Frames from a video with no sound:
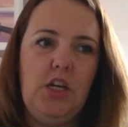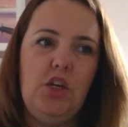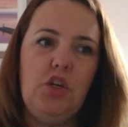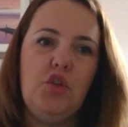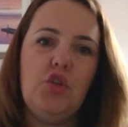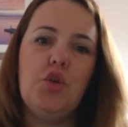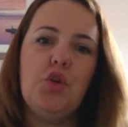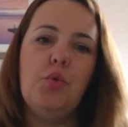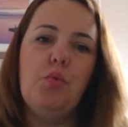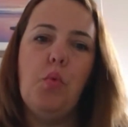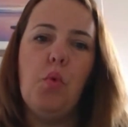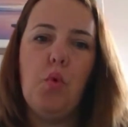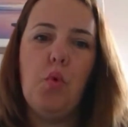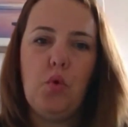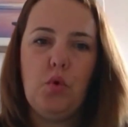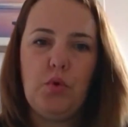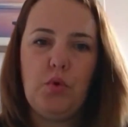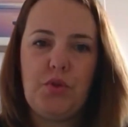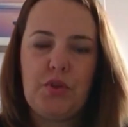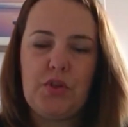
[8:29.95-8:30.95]

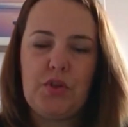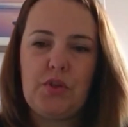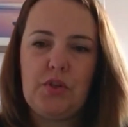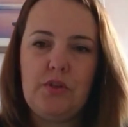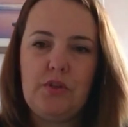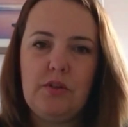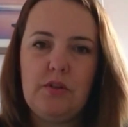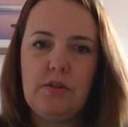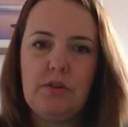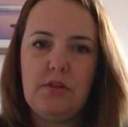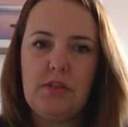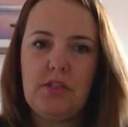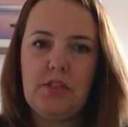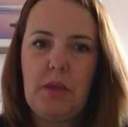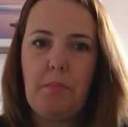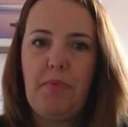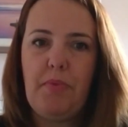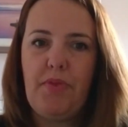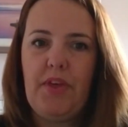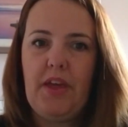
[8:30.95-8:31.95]
towards
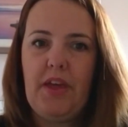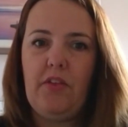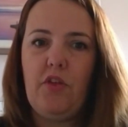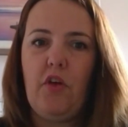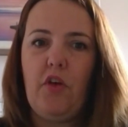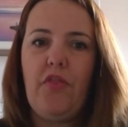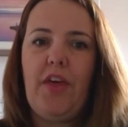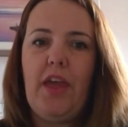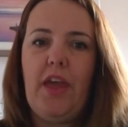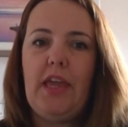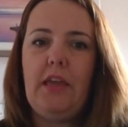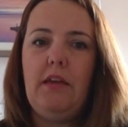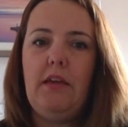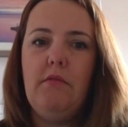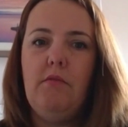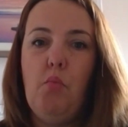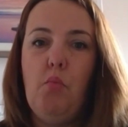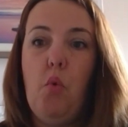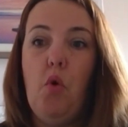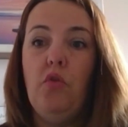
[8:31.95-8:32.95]
something that they
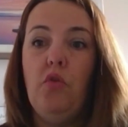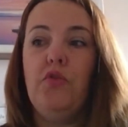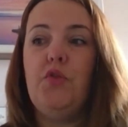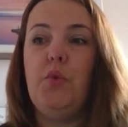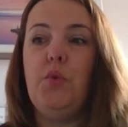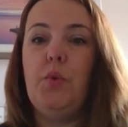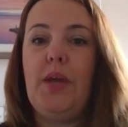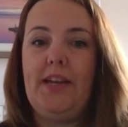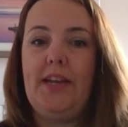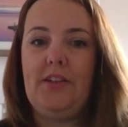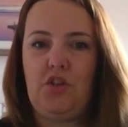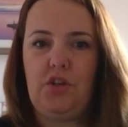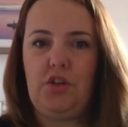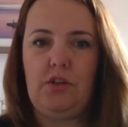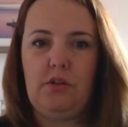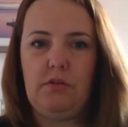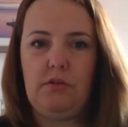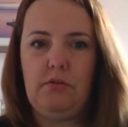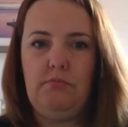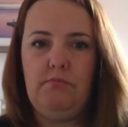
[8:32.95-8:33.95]
want to get
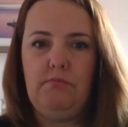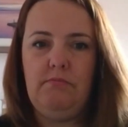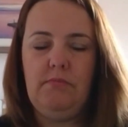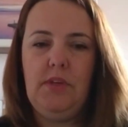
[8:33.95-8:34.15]
to,